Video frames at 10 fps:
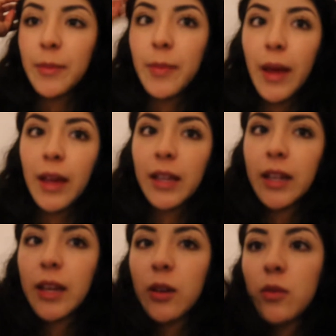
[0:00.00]
Back
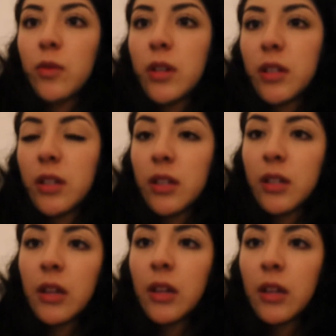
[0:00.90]
now. Let's
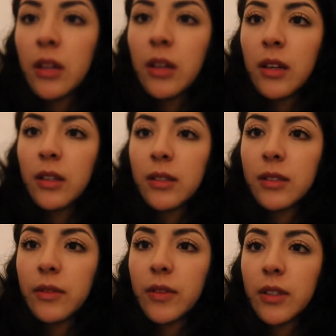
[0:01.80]

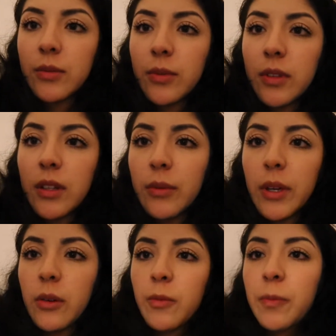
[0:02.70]
see if this works. There we
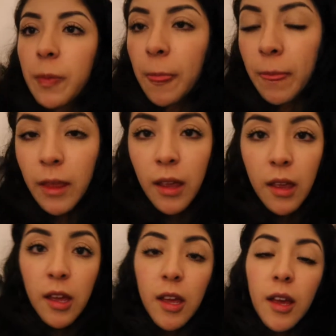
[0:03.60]
go.
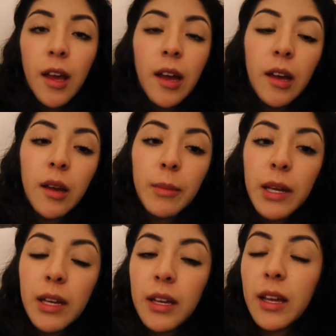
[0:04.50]

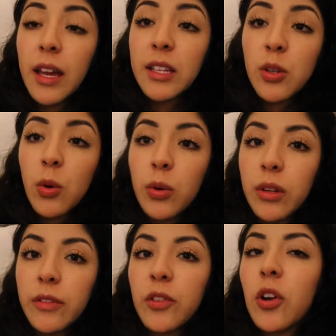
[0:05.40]
I
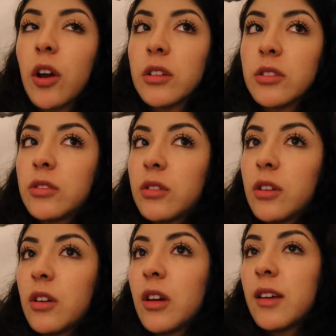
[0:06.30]
totally forgot
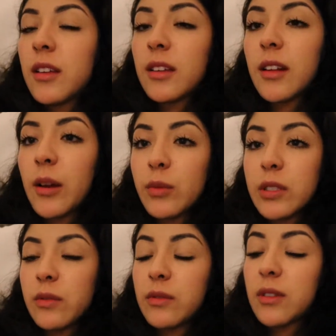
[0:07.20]
that I
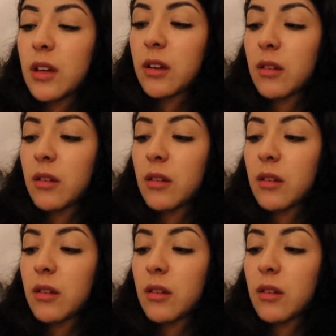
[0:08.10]
was